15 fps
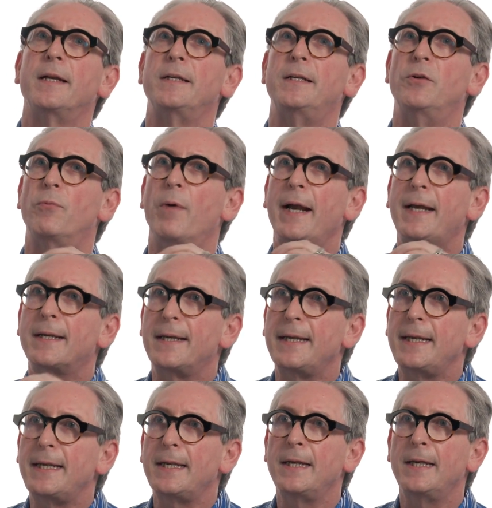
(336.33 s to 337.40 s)

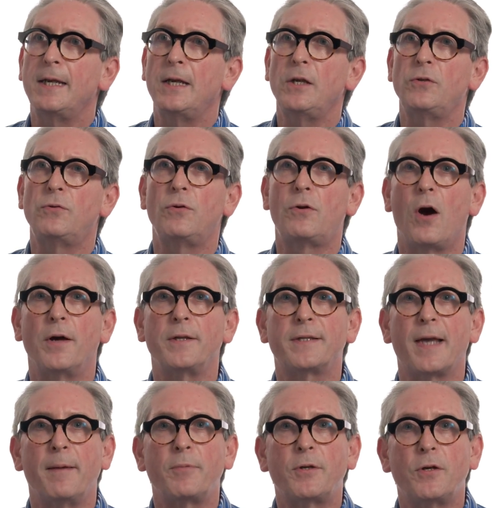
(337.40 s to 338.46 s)
directly to
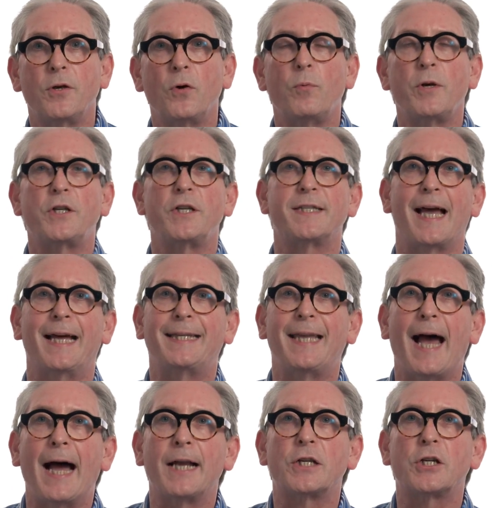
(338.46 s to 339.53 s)
coenzyme Q, which is
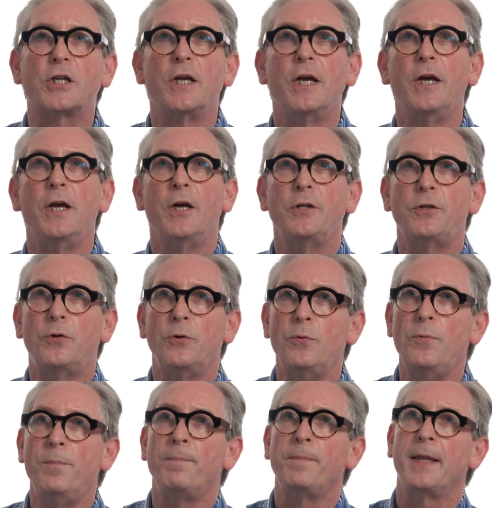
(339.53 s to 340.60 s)
attached
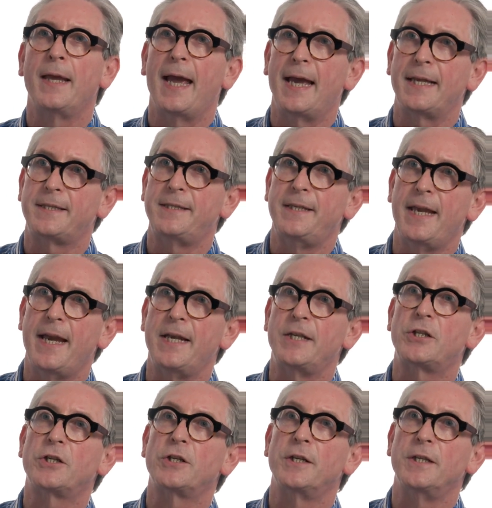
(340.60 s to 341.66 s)
to
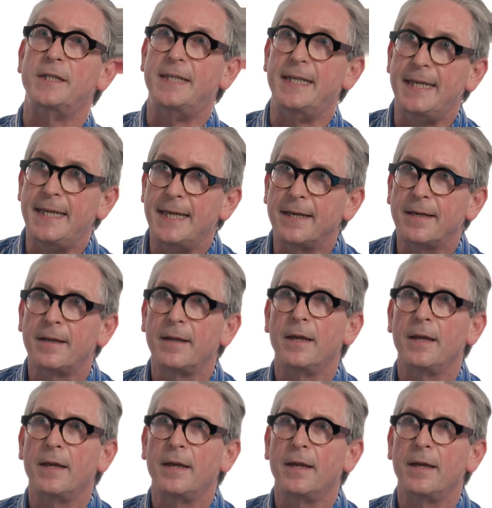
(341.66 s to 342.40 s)
SDH-D,